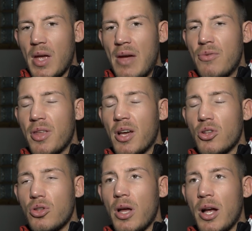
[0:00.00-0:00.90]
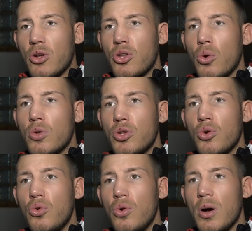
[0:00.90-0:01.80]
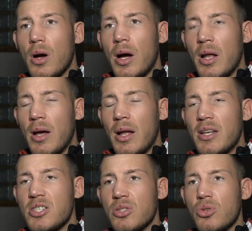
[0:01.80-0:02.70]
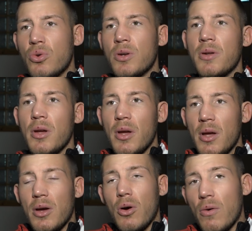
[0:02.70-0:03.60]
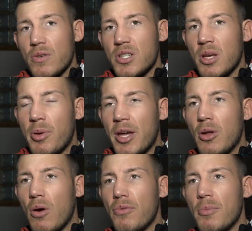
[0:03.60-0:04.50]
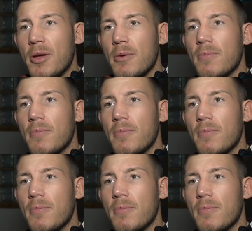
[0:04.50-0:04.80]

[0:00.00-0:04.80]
everything I got told to do, I listened to, and obviously it paid off for me.